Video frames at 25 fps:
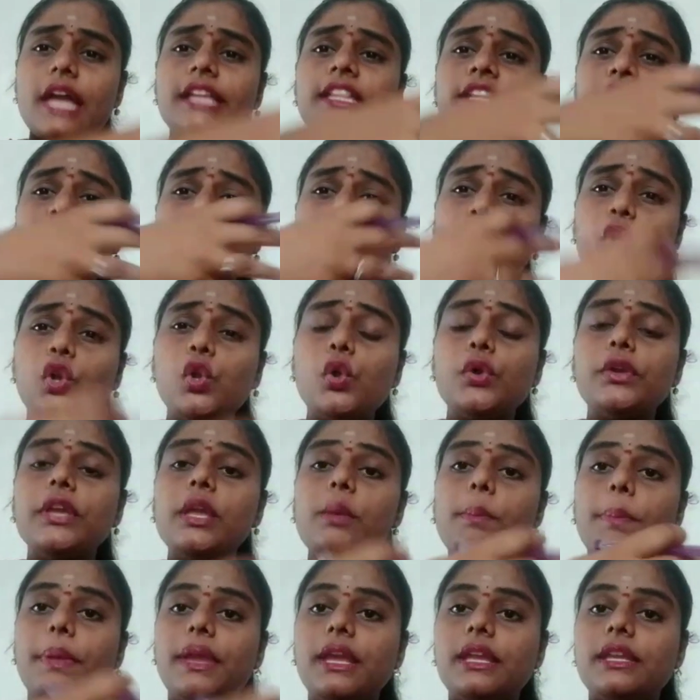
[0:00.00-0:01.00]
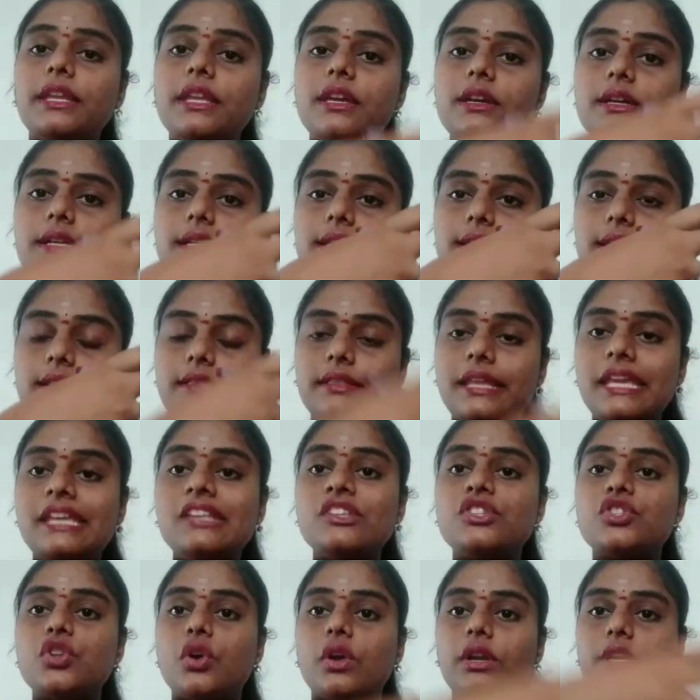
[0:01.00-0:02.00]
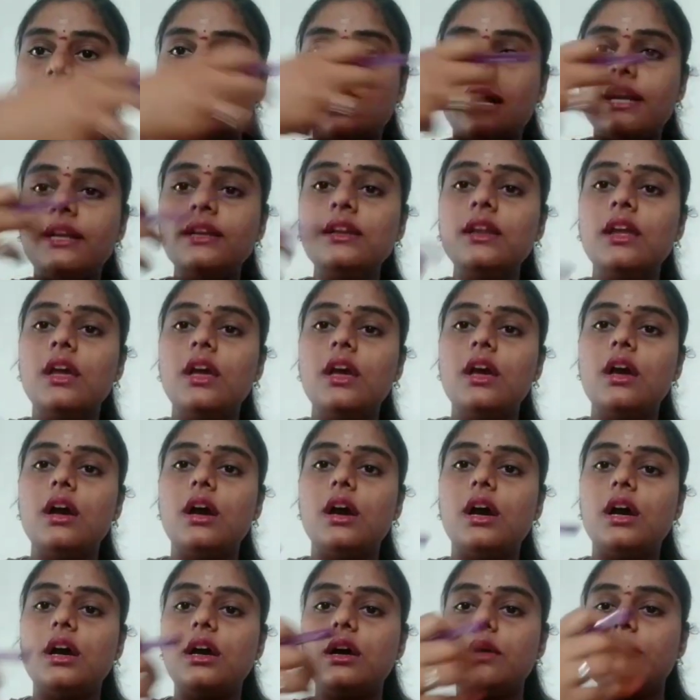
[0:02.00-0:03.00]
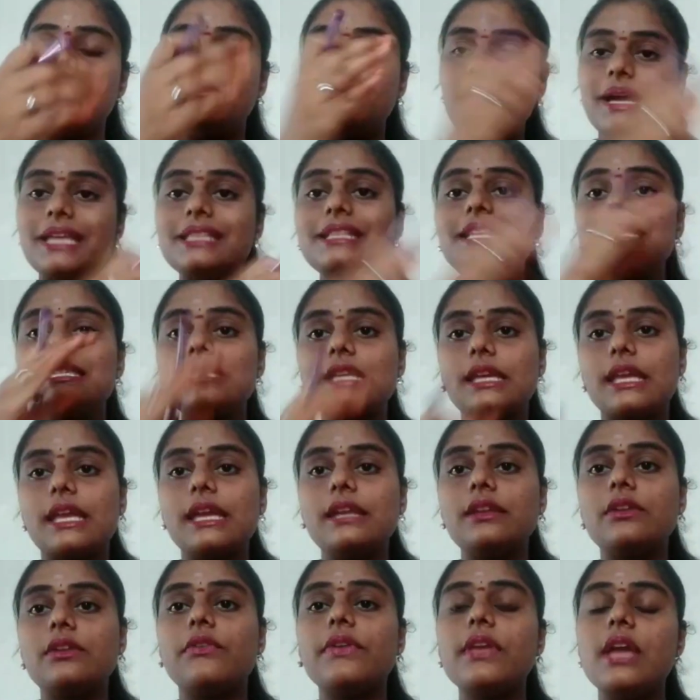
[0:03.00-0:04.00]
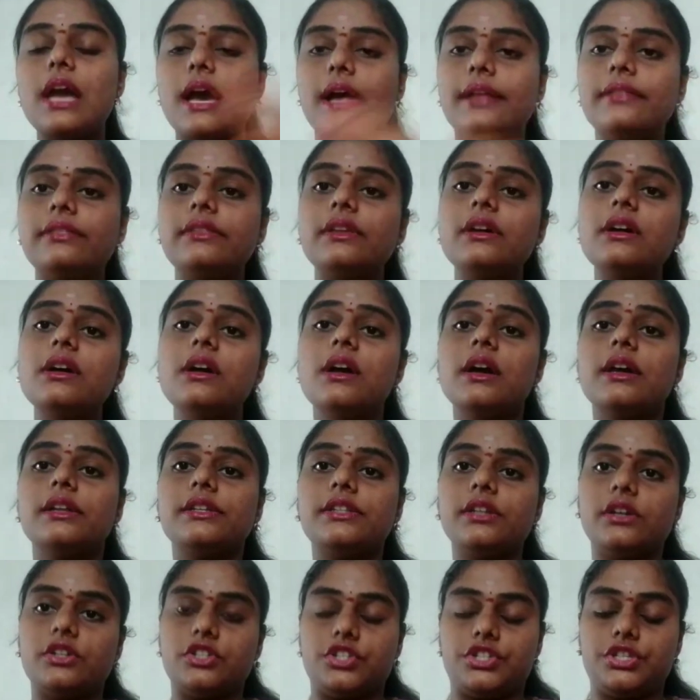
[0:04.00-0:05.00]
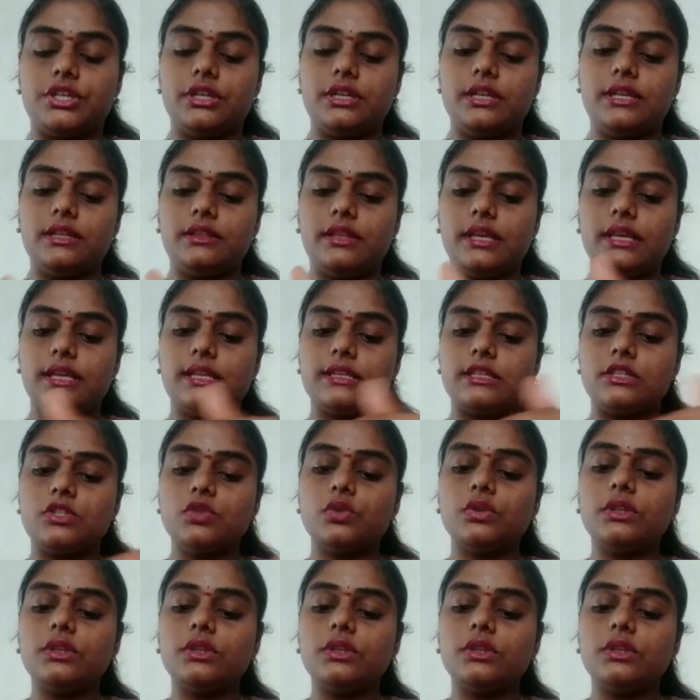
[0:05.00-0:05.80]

the following periods things are done by the secondary and the tertiary thing.